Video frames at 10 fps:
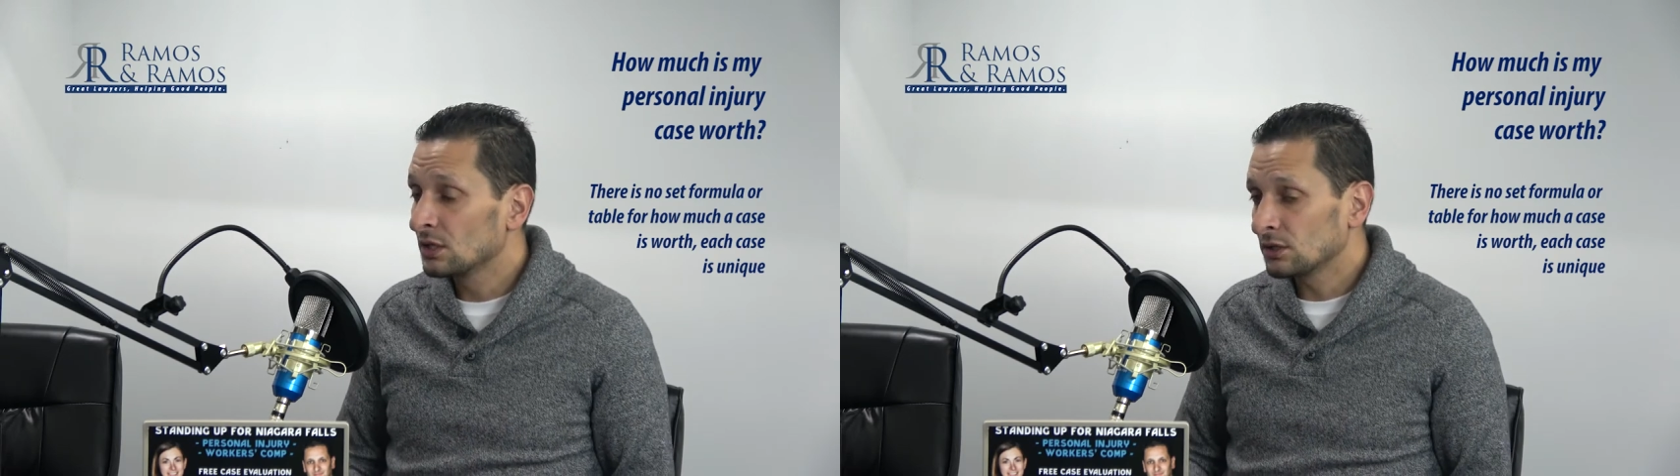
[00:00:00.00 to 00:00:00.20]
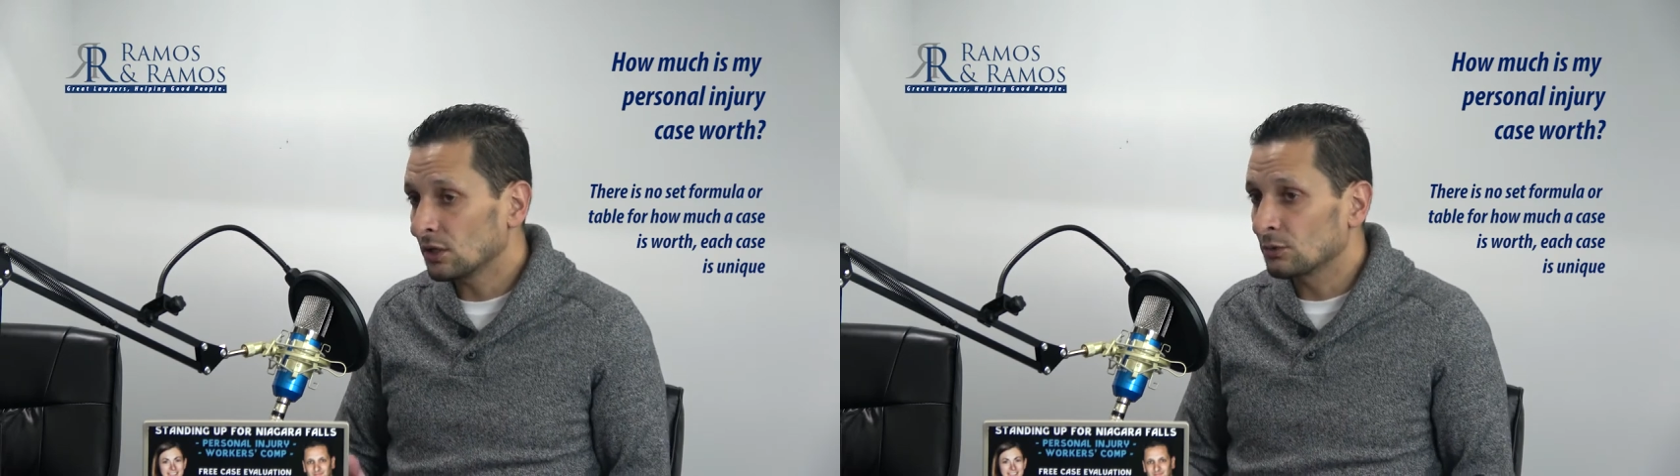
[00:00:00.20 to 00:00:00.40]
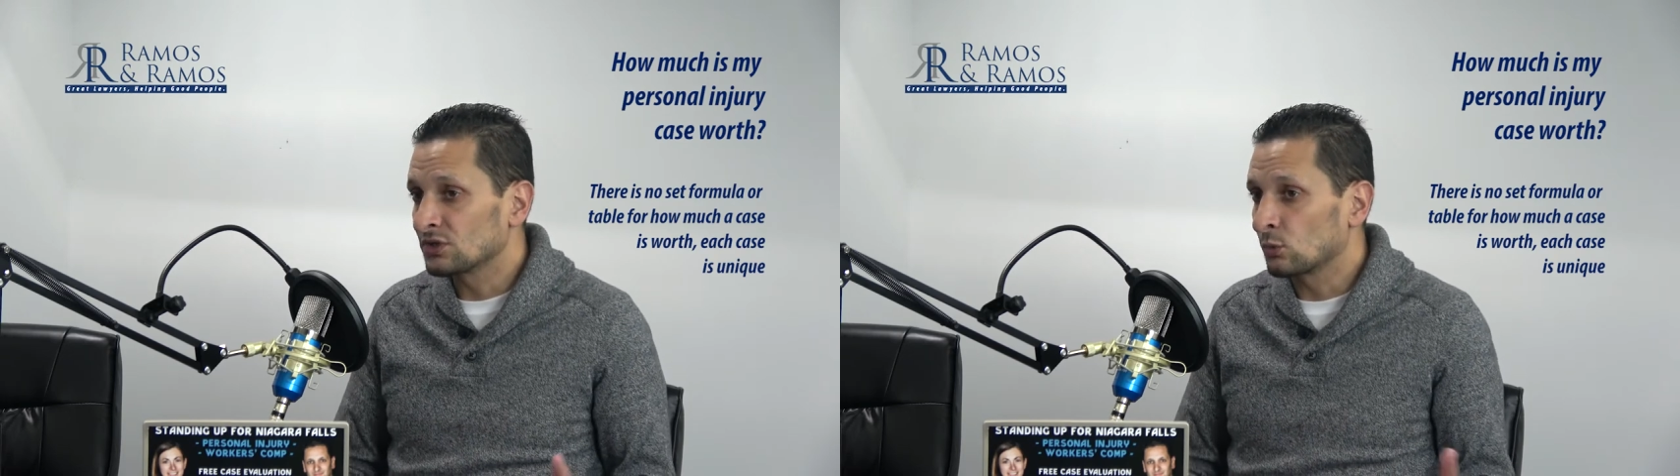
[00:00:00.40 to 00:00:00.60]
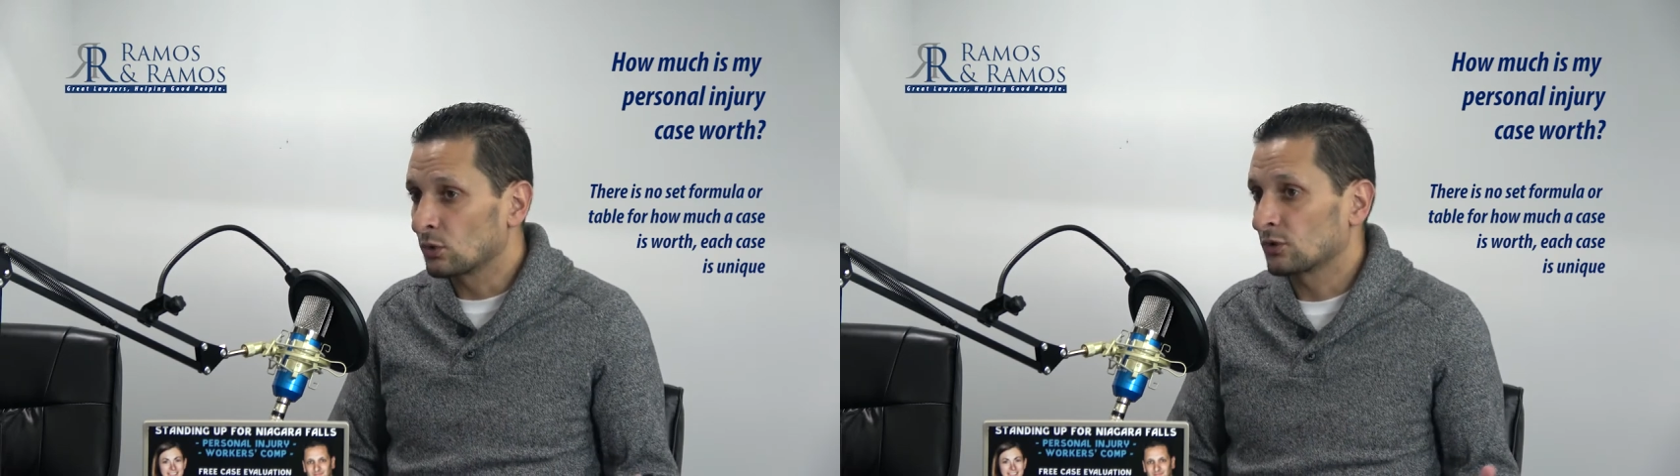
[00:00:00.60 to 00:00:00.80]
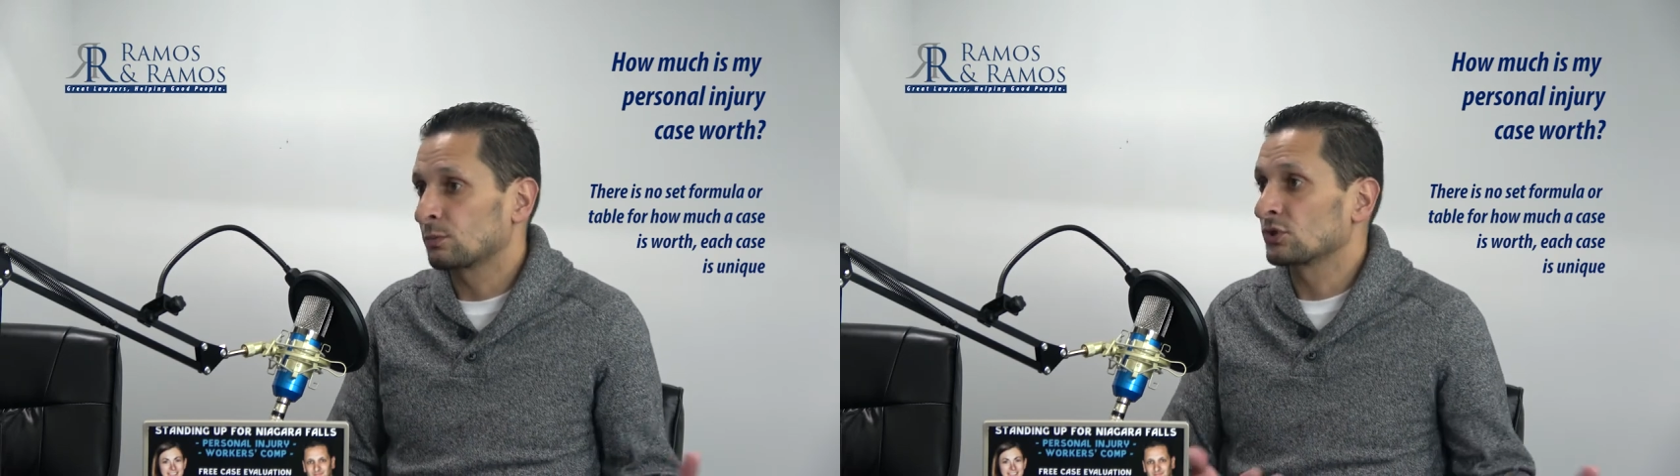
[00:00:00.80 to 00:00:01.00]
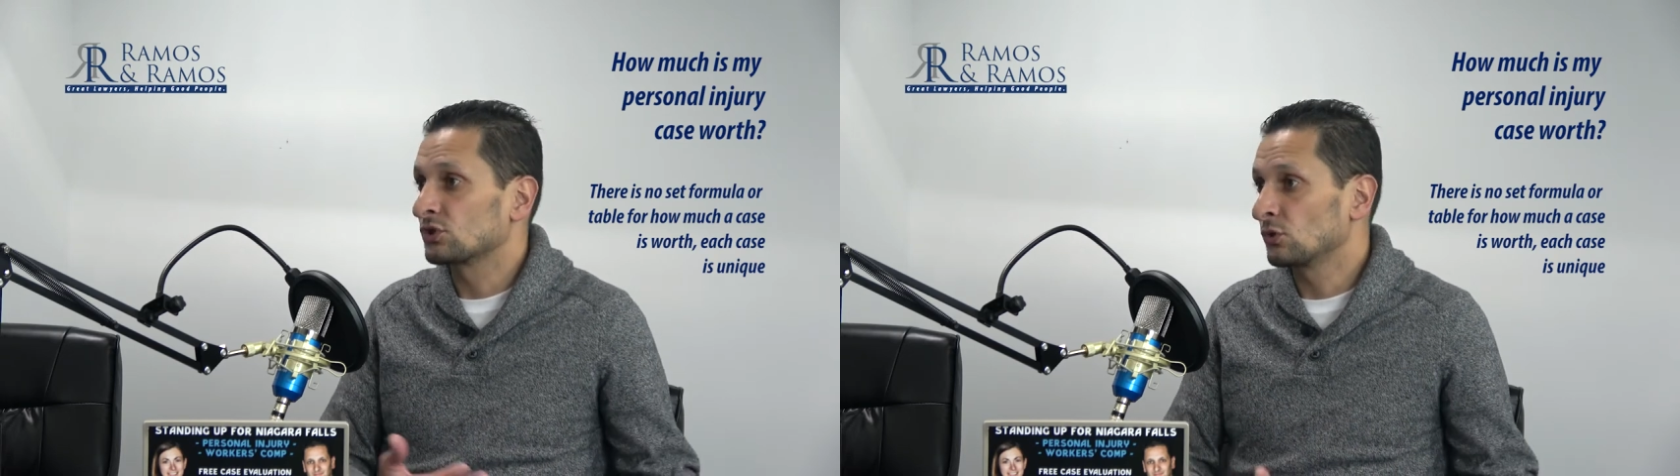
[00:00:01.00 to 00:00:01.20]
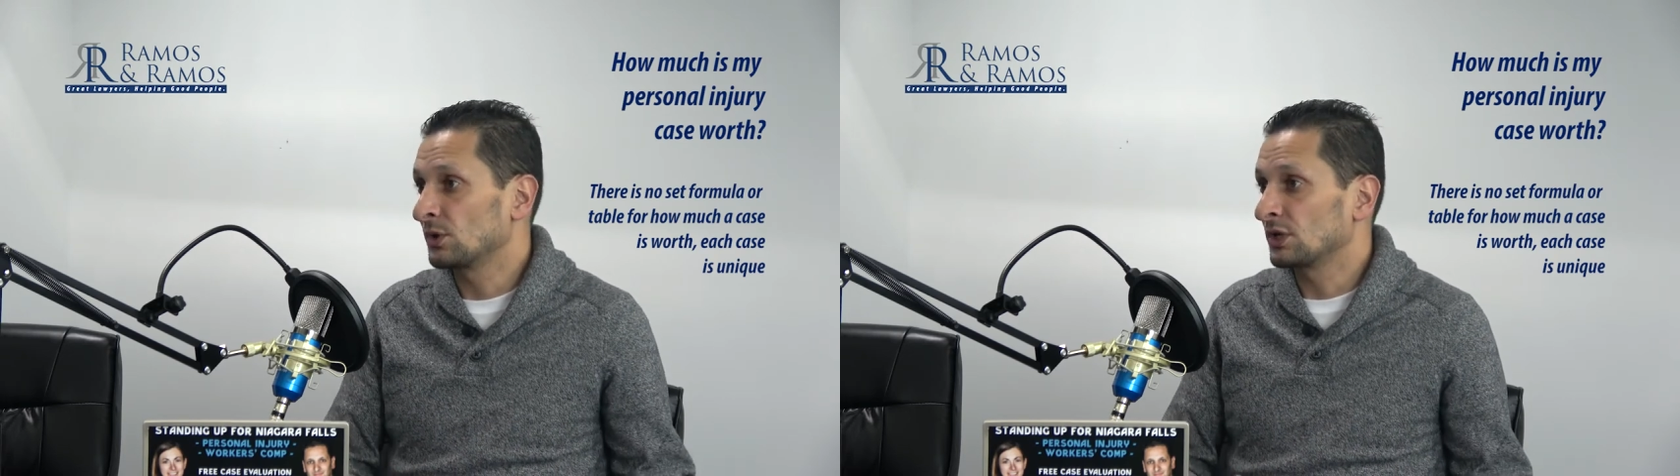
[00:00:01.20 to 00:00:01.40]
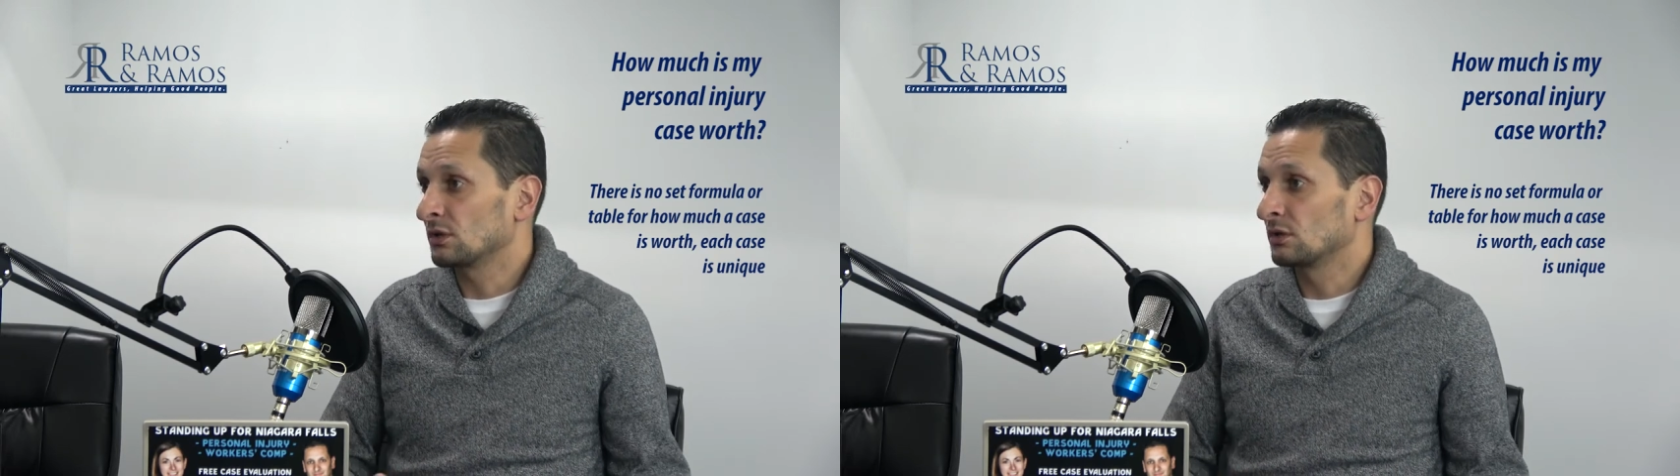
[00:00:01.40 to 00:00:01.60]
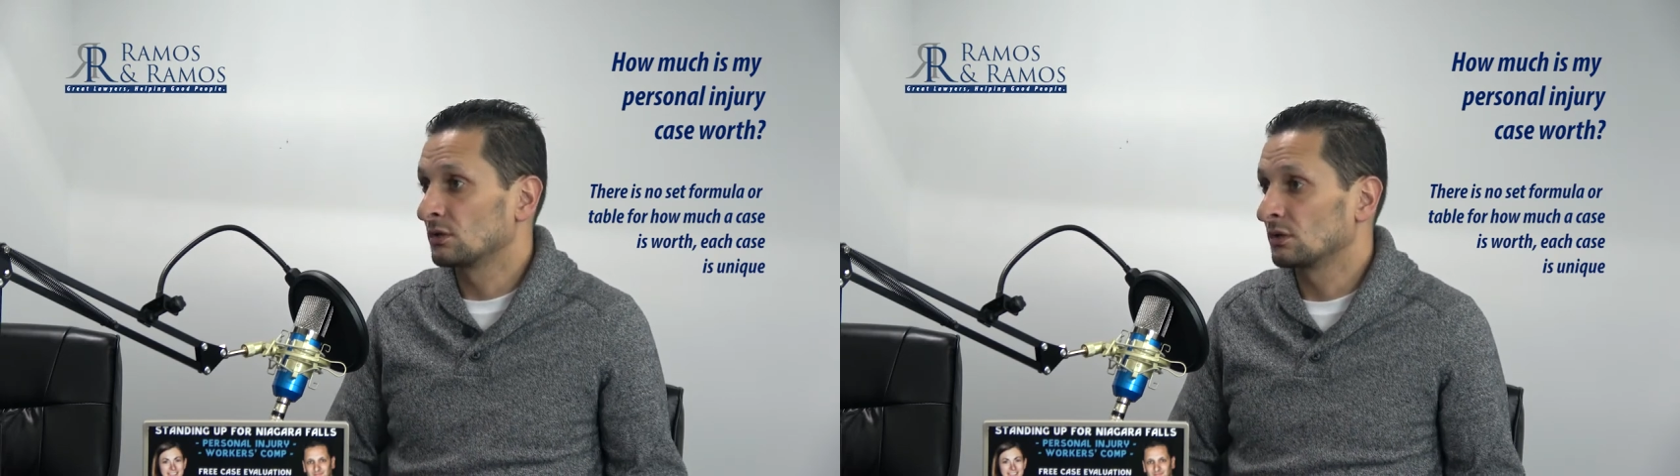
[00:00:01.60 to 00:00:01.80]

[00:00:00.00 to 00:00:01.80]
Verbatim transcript: You know, is it worth pursuing?